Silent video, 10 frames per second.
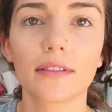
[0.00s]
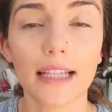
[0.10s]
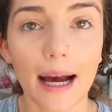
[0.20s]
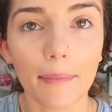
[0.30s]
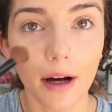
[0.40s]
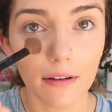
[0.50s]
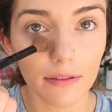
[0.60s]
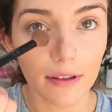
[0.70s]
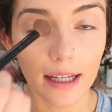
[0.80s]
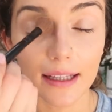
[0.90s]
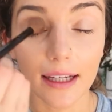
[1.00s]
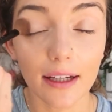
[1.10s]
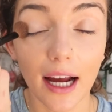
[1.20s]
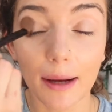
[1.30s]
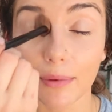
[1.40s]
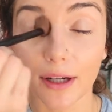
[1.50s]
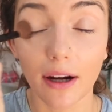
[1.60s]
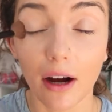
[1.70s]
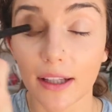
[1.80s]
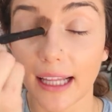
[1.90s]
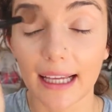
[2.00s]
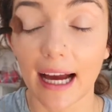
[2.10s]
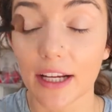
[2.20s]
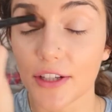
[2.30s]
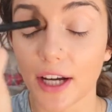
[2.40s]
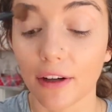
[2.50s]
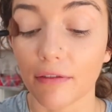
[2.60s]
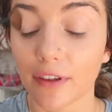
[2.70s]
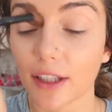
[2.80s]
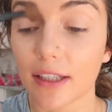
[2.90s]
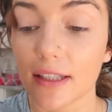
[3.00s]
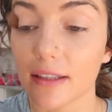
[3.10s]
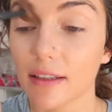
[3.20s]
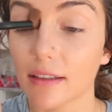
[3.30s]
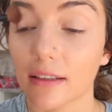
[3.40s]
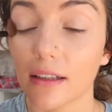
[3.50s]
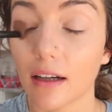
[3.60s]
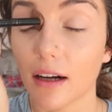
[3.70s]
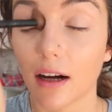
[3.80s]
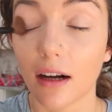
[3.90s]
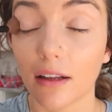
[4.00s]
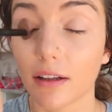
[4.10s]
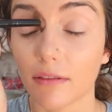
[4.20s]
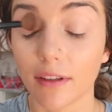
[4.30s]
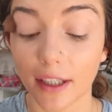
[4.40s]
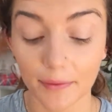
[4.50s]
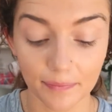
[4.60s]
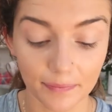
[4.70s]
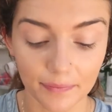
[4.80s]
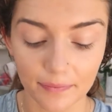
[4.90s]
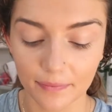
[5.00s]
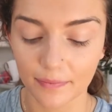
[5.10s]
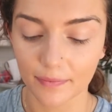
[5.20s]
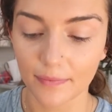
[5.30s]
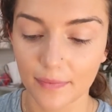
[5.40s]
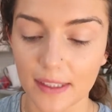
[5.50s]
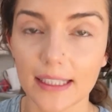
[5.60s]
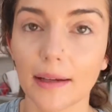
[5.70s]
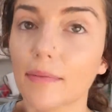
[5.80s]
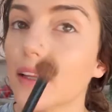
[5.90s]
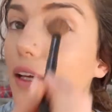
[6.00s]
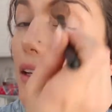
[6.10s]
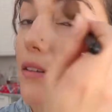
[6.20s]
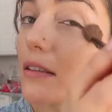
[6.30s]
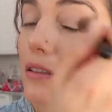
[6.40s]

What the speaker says: Tap off, and then I put it on like eyeshadow first, all over, same thing,